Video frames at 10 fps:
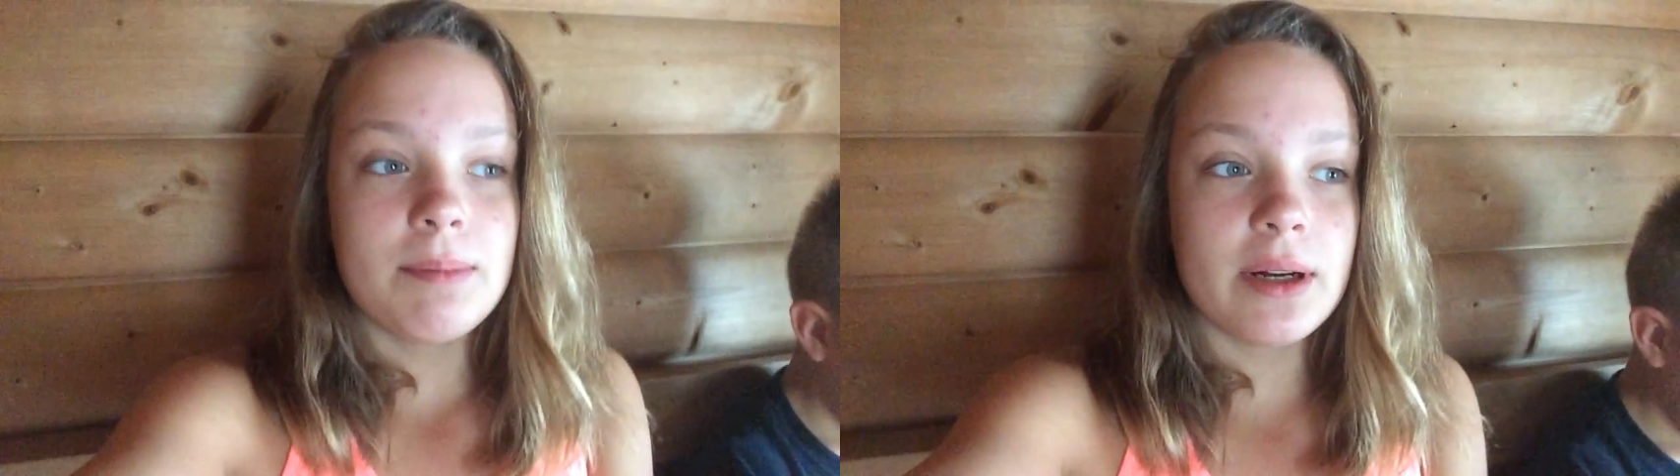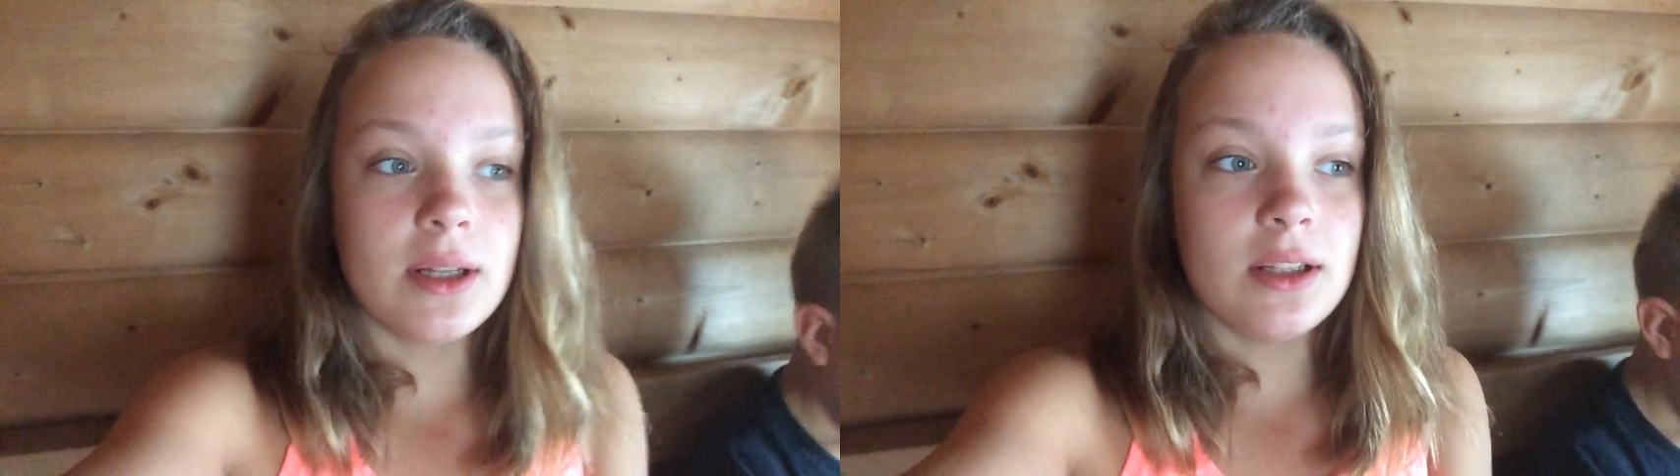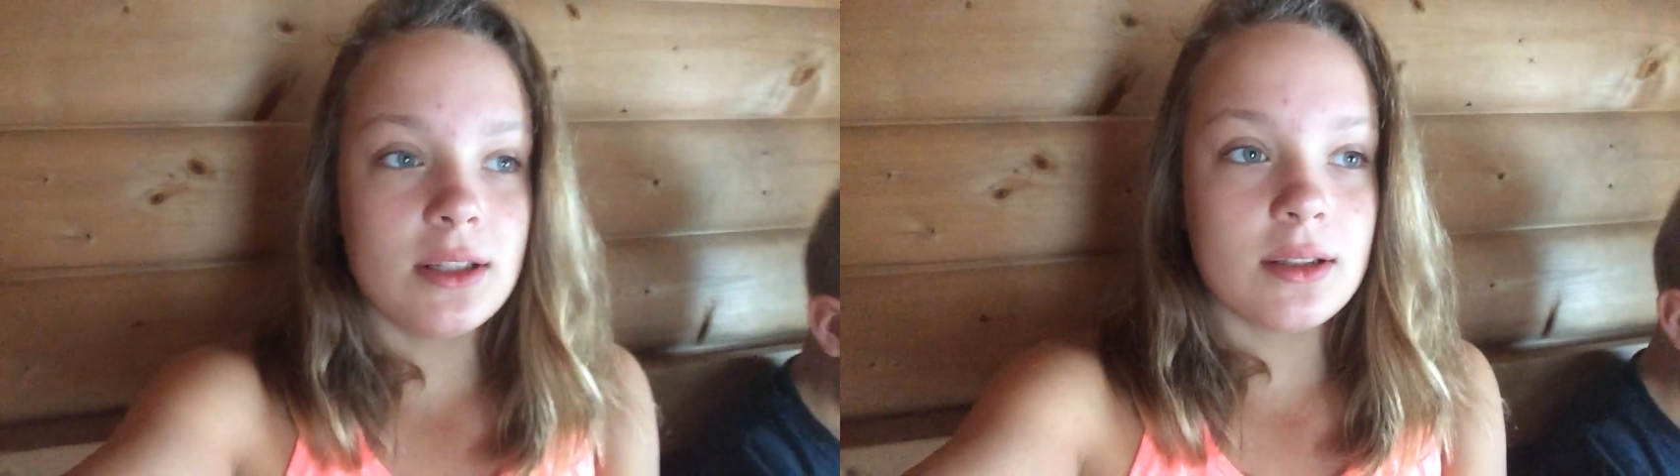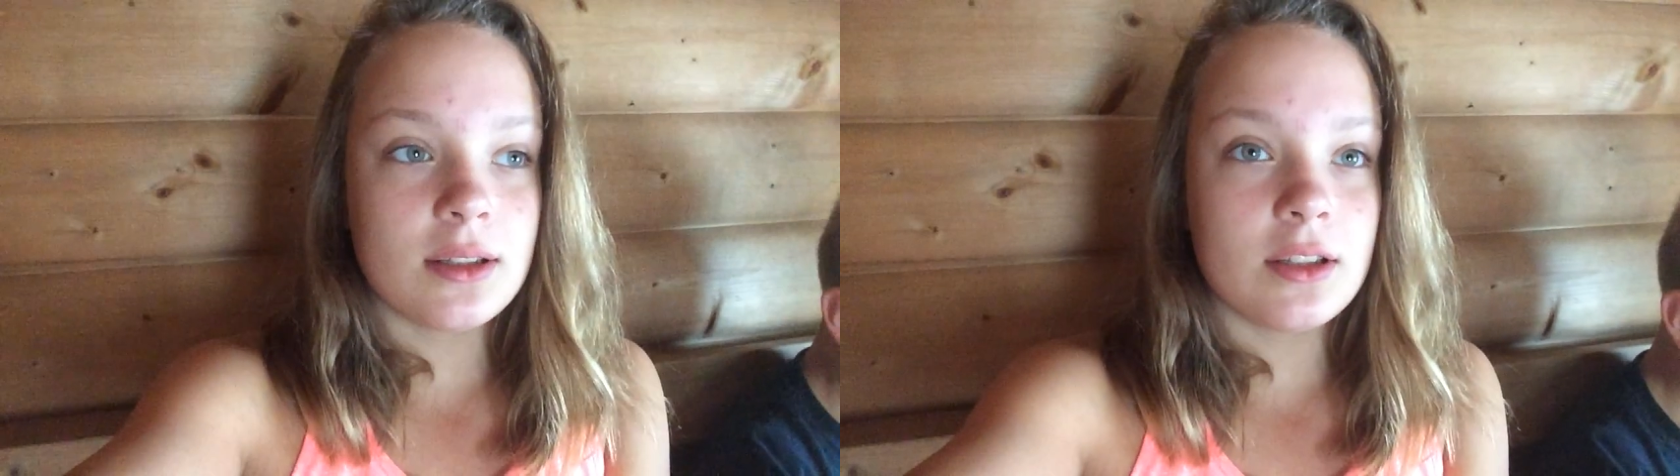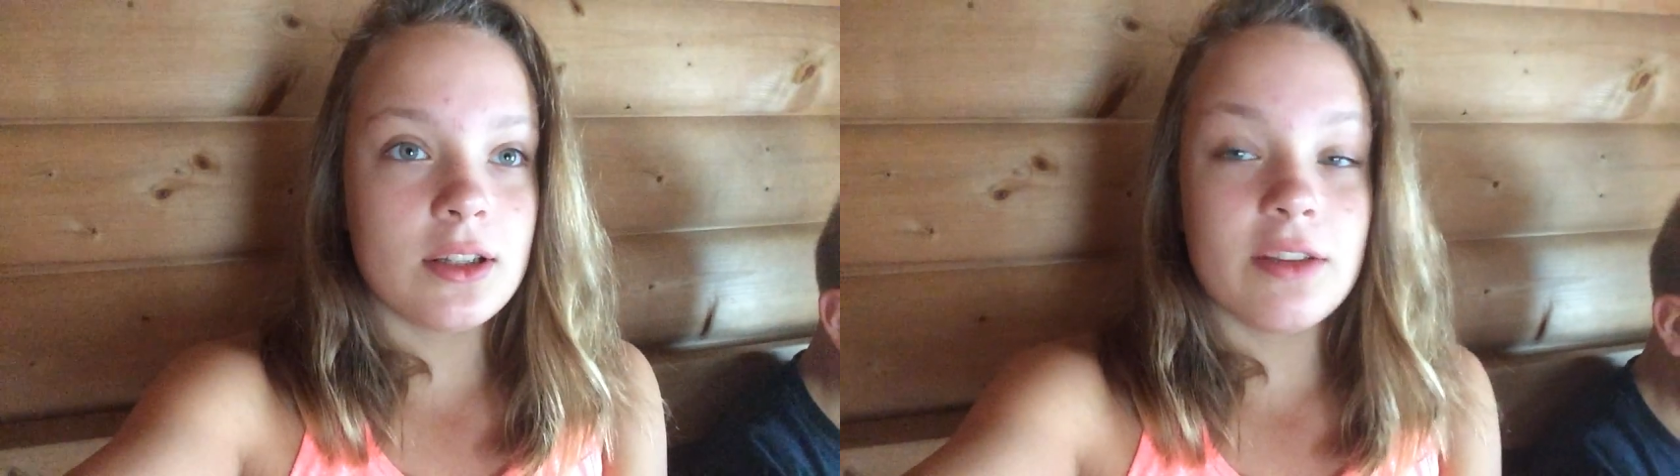But
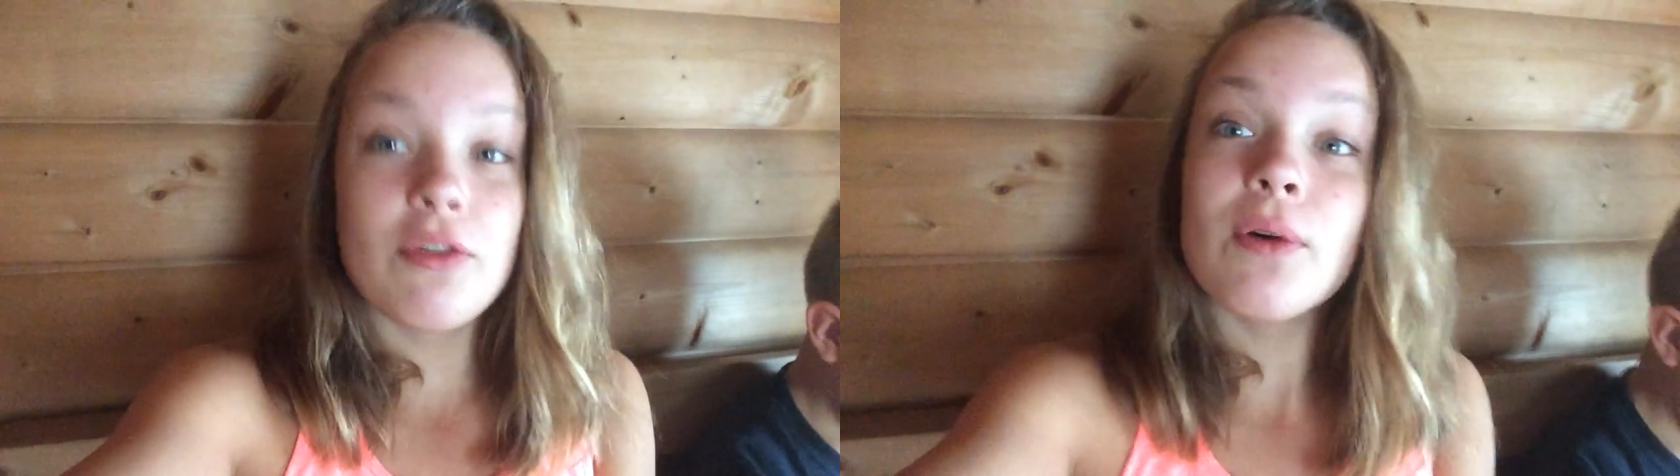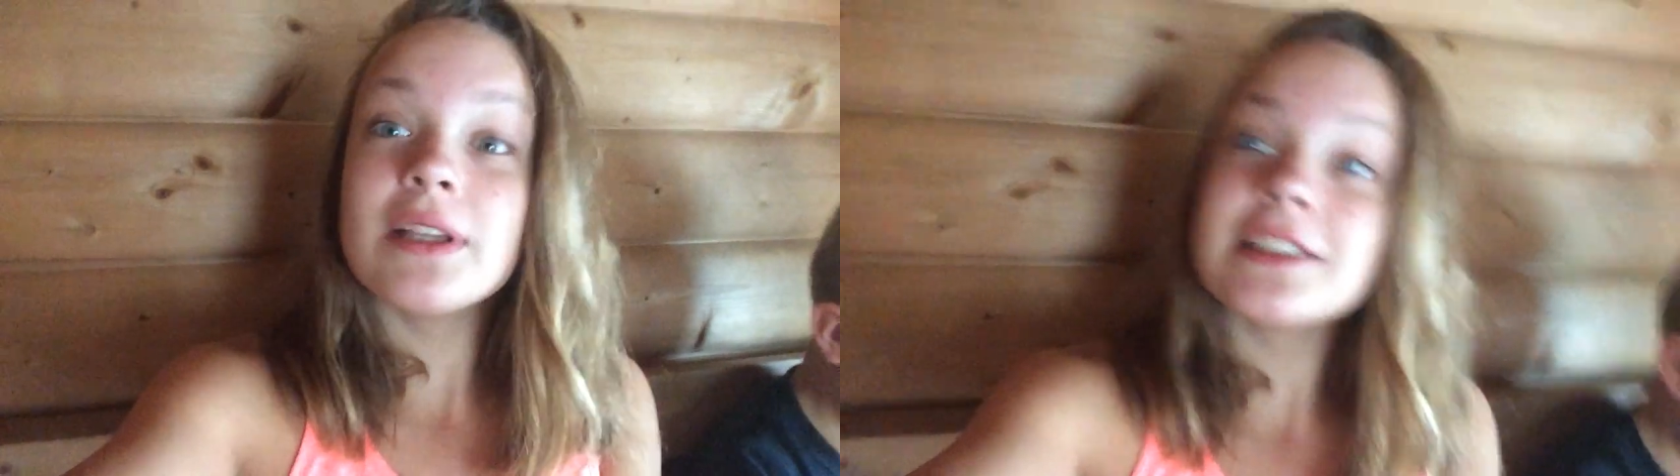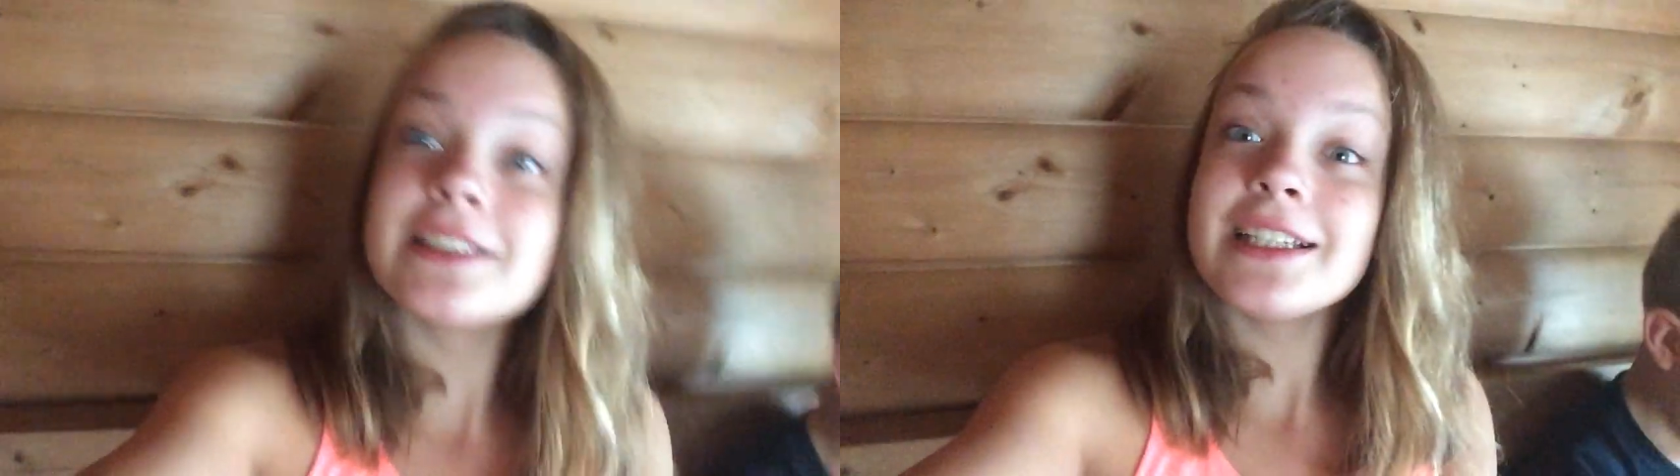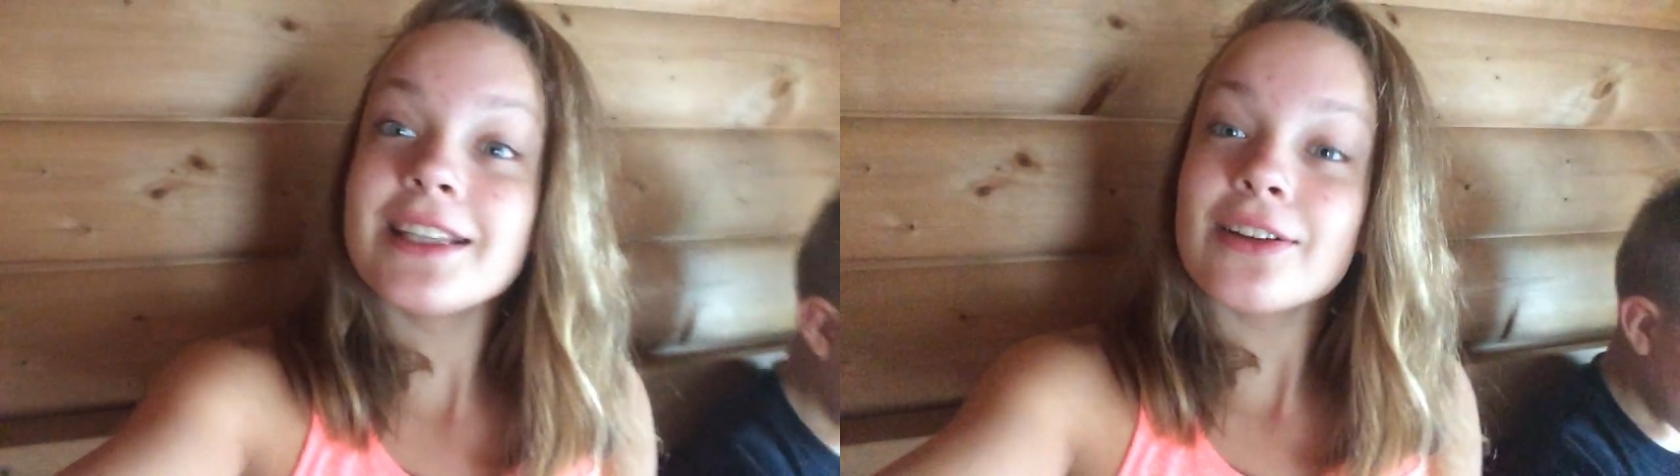if you want to see